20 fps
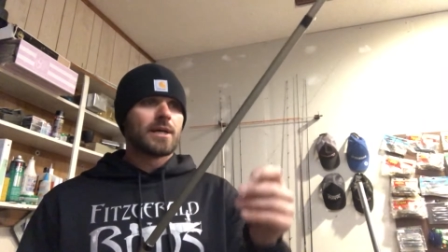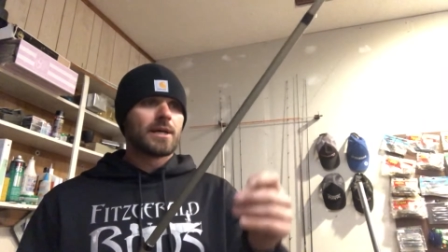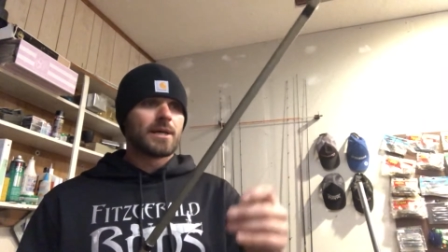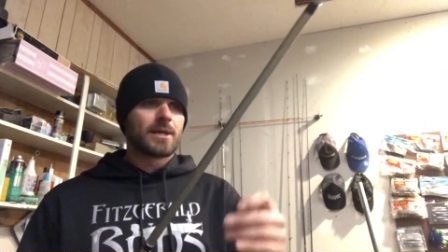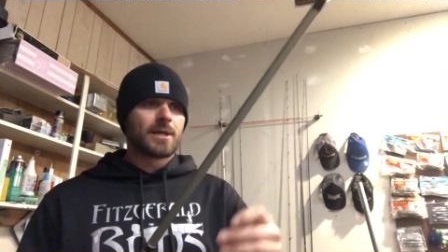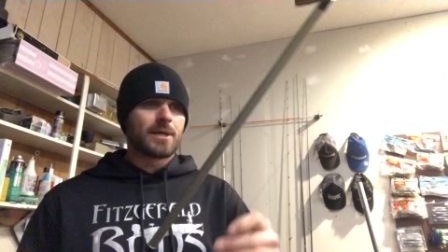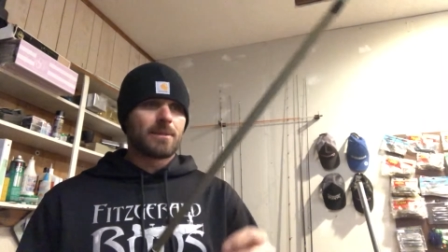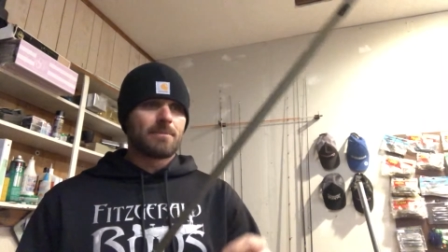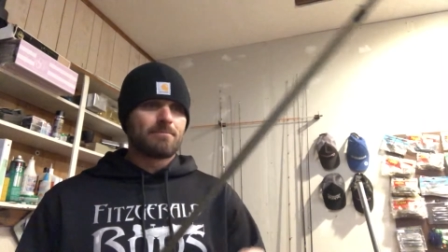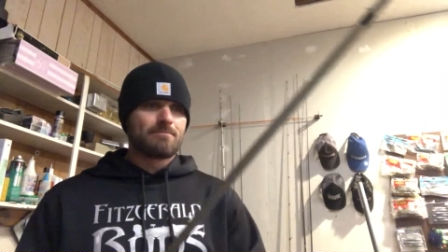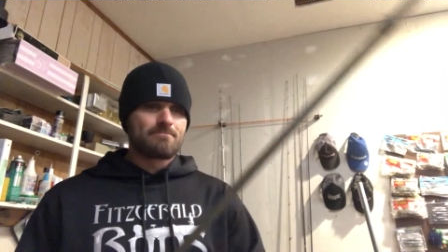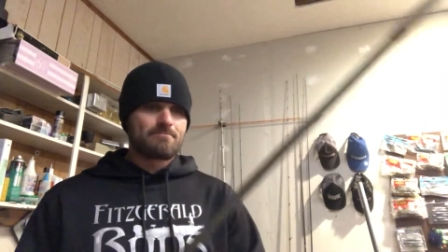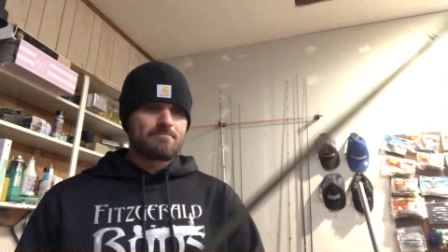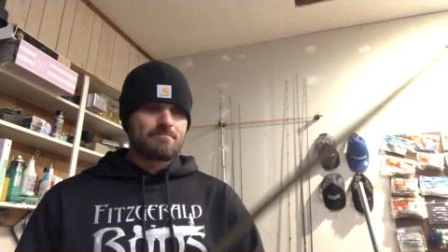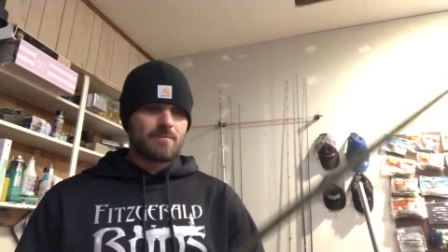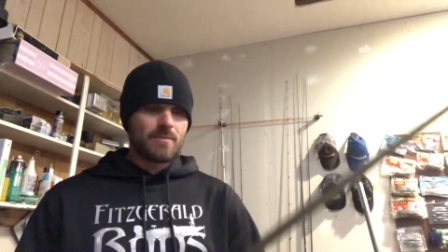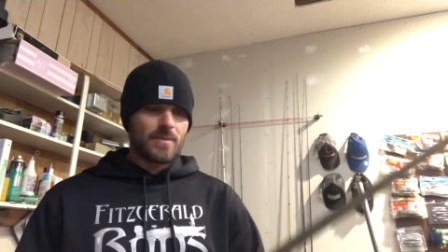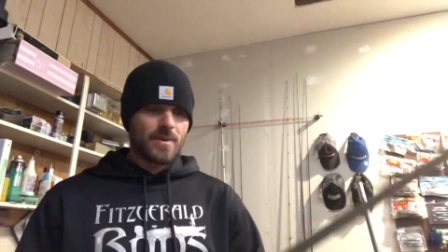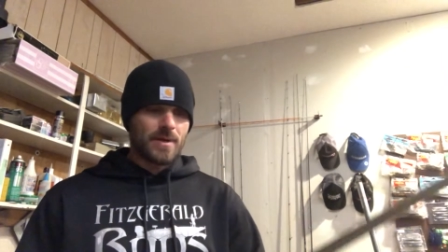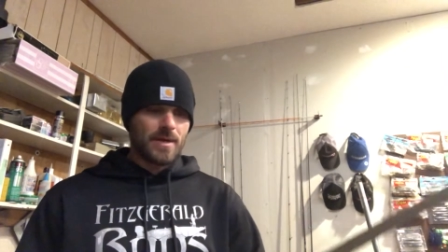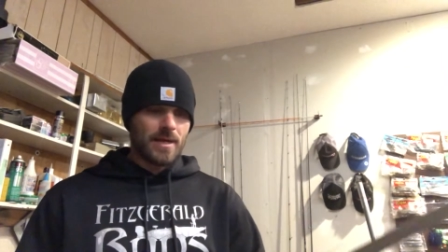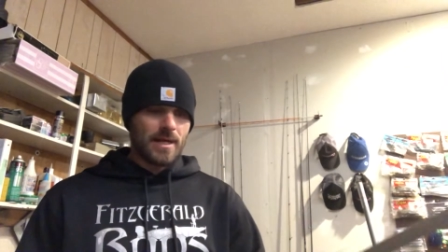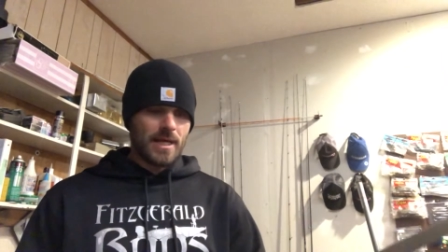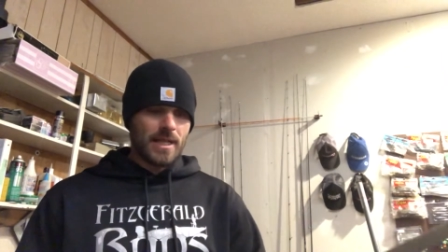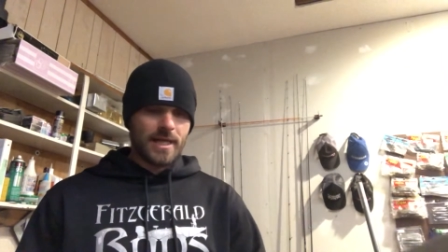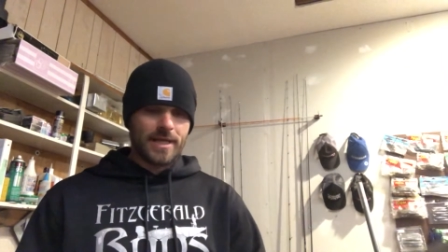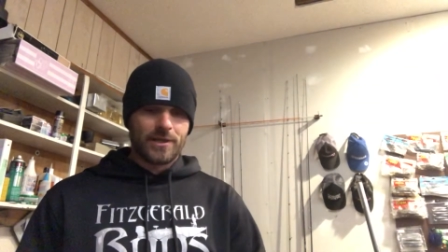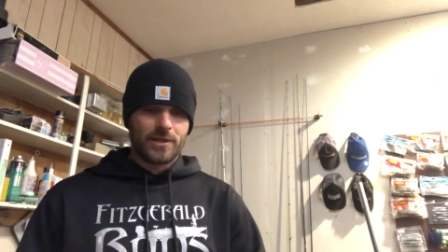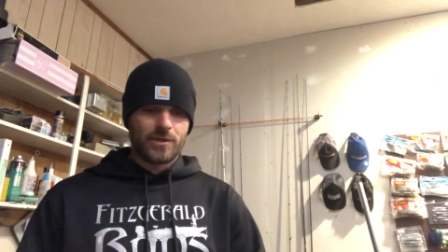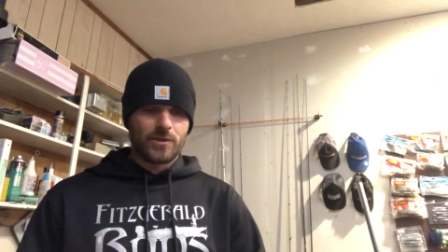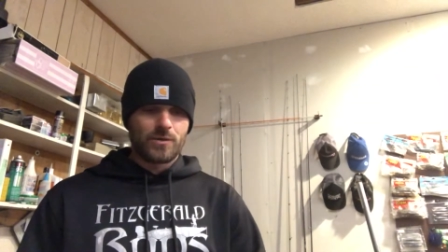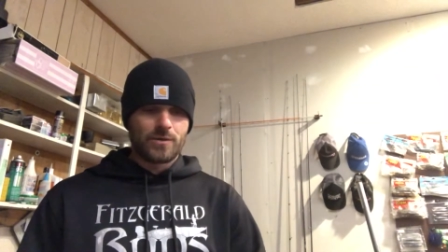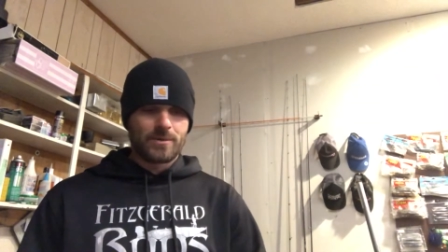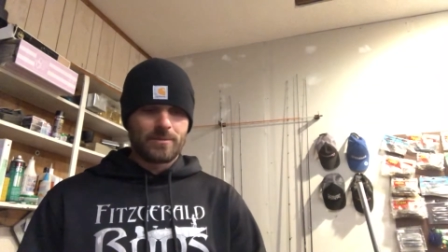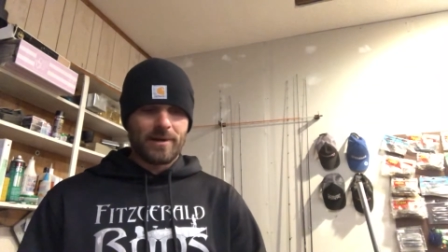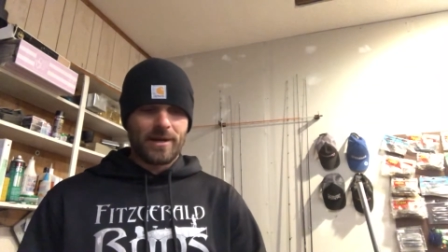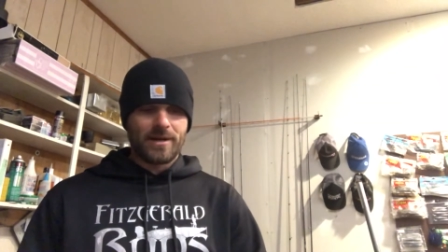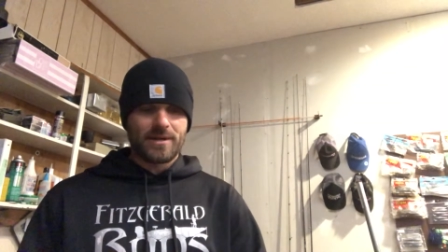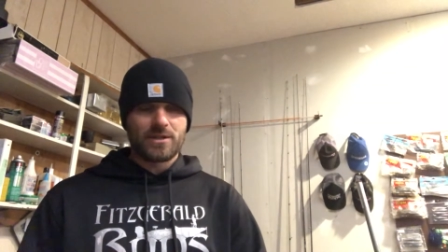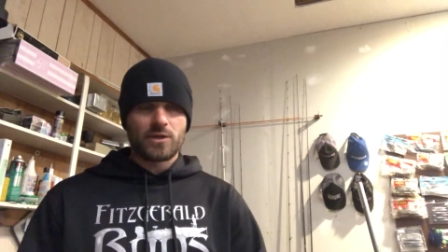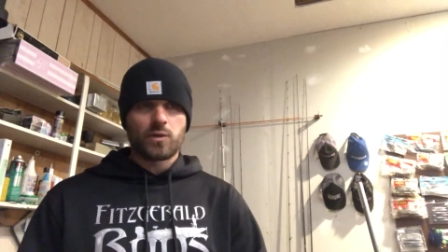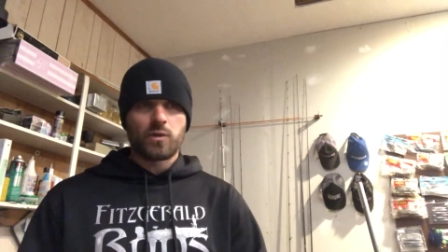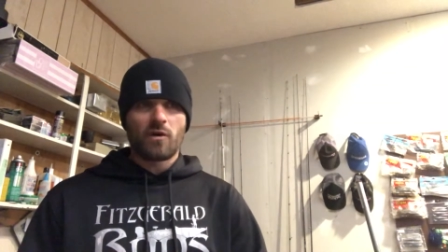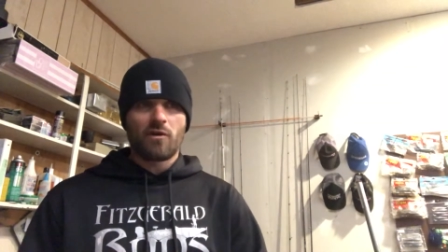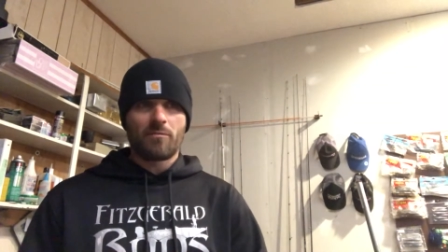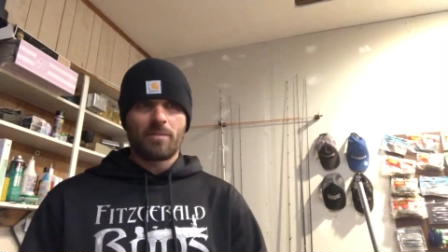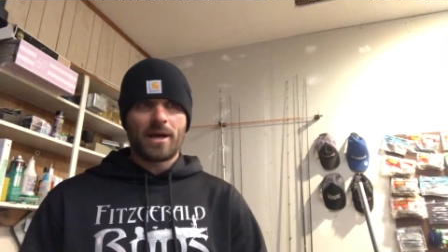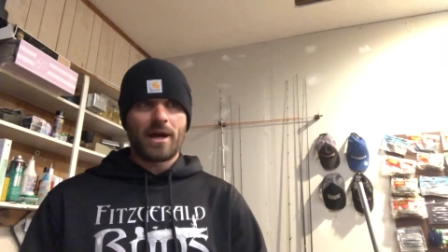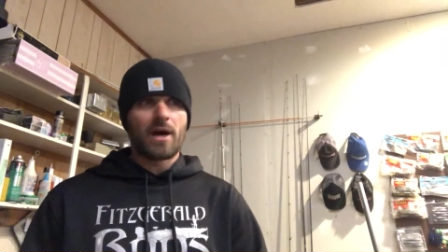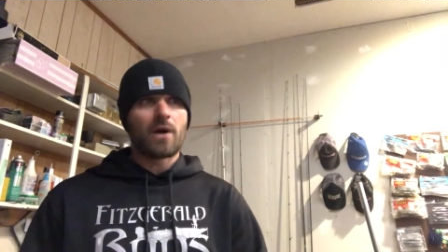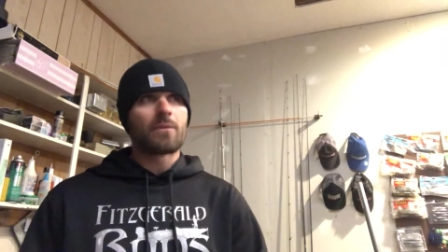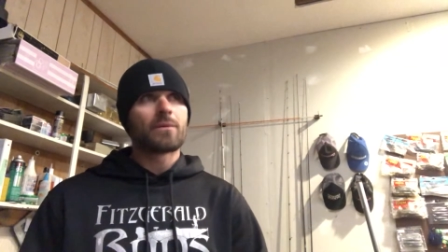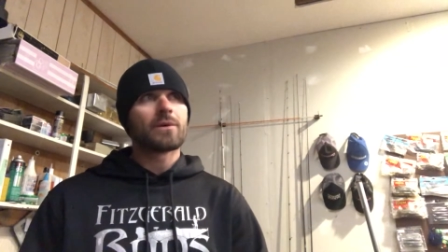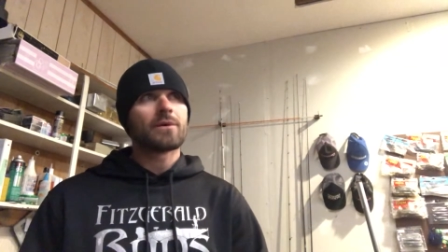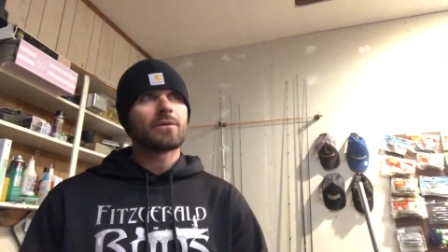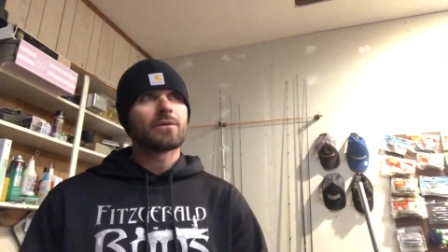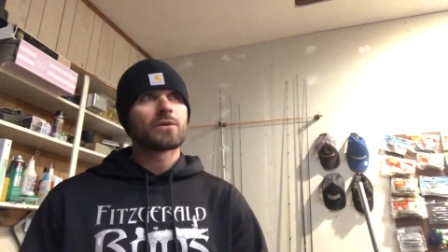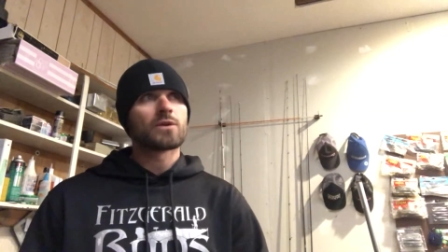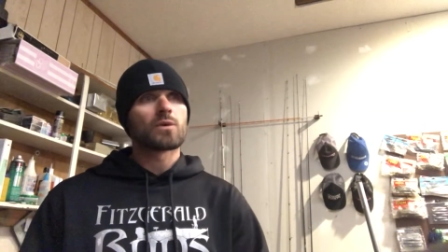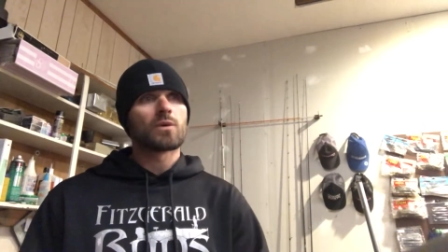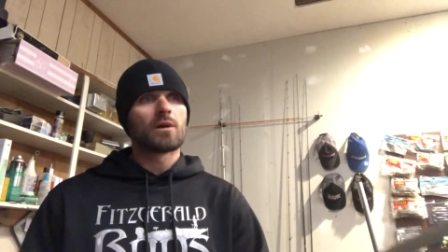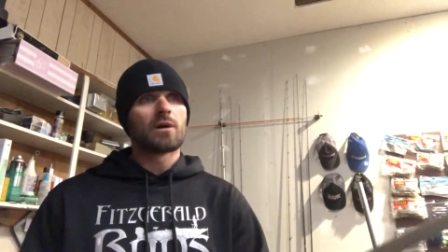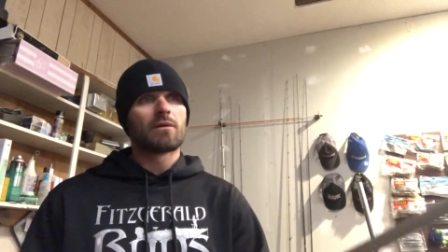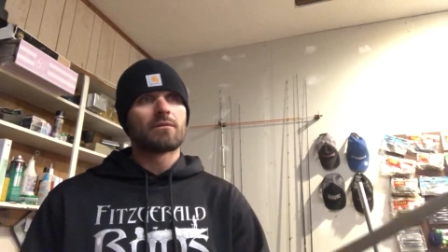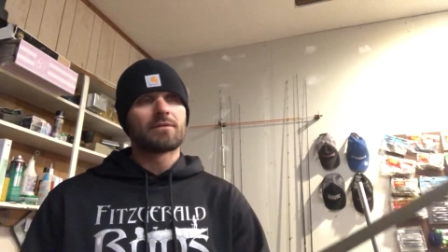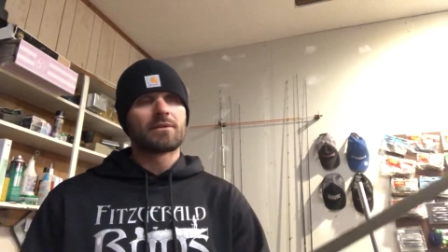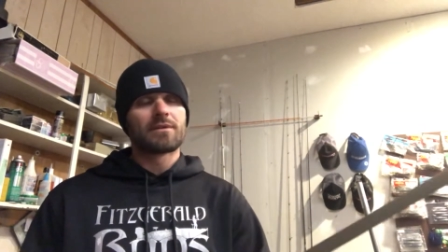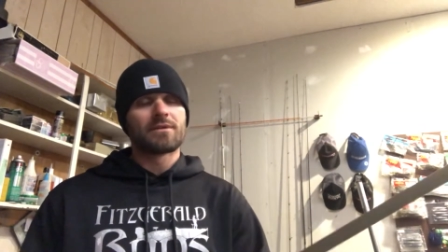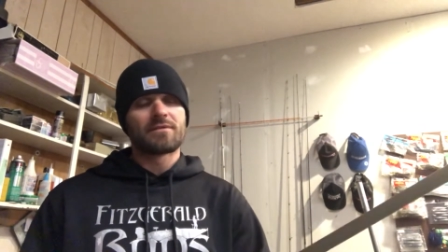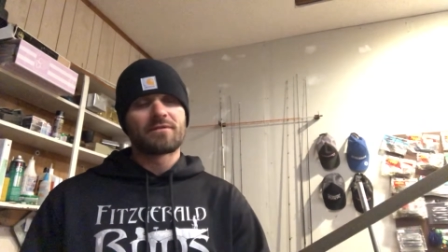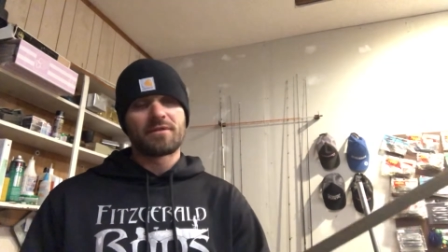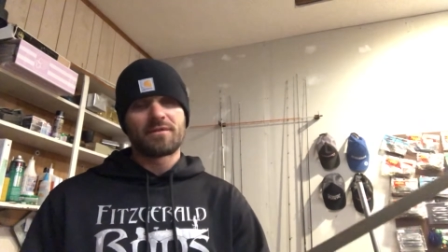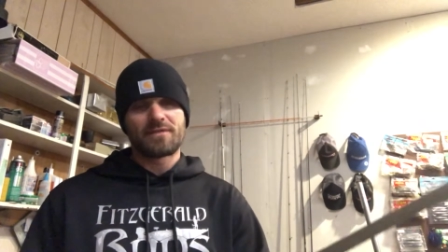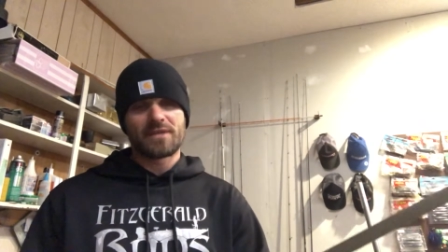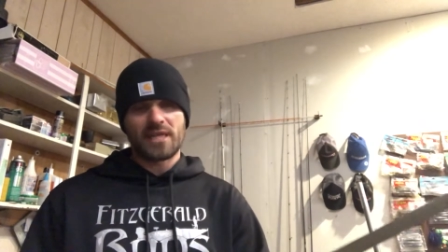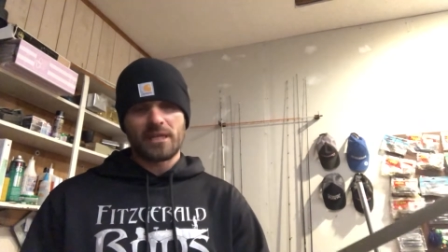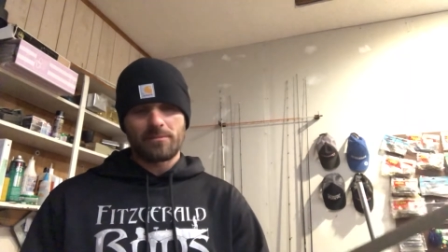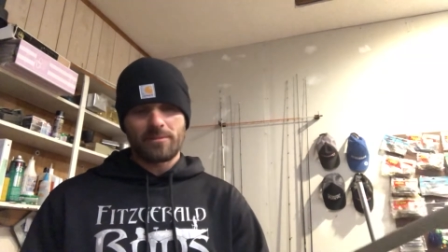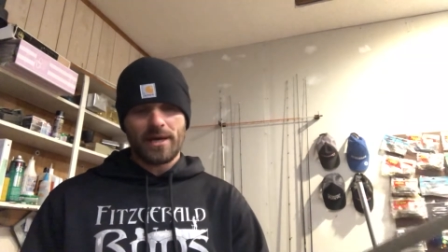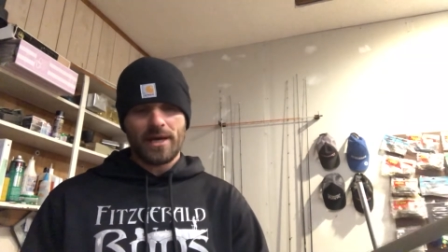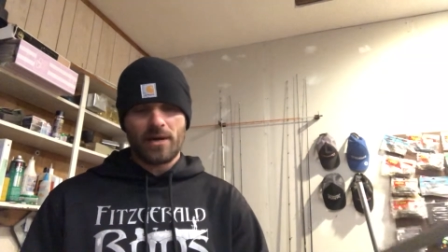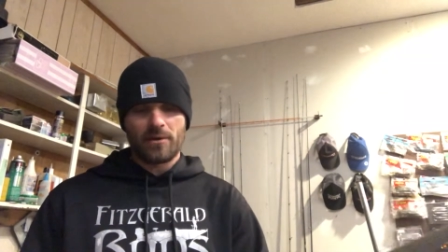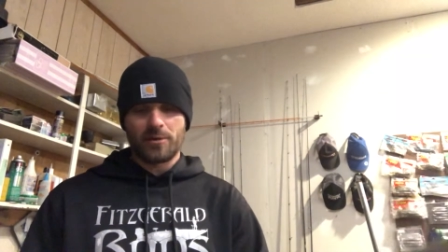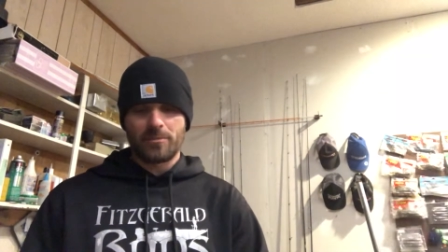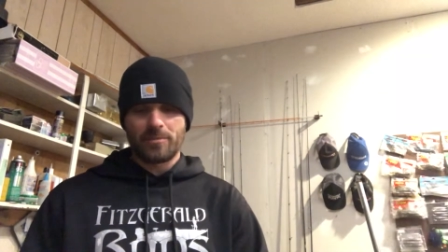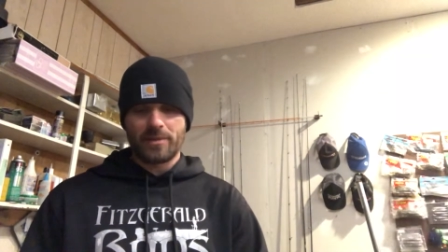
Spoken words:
I like to use about a 12 pound, 12 to 15 pound,